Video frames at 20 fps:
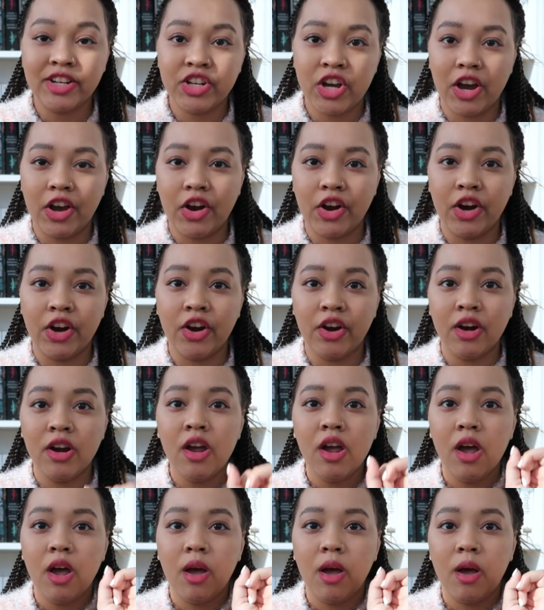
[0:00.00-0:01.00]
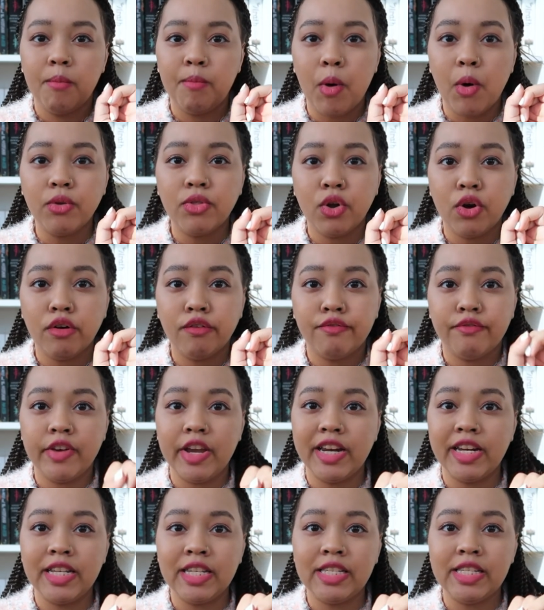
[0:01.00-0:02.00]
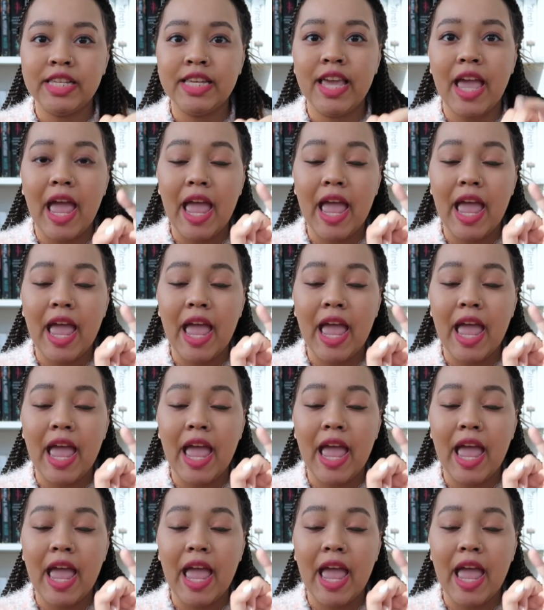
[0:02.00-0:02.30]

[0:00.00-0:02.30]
Tucker, both her fantasy